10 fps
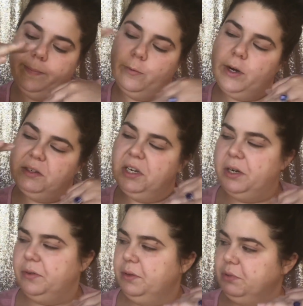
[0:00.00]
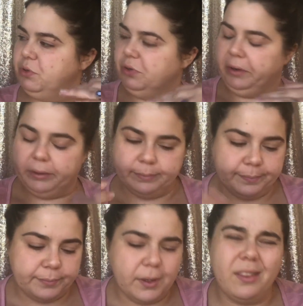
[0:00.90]
rectangle that was crooked.
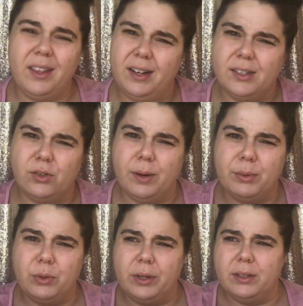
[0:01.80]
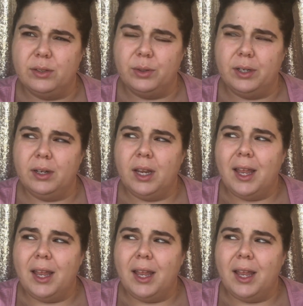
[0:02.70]
I think this trapezoid.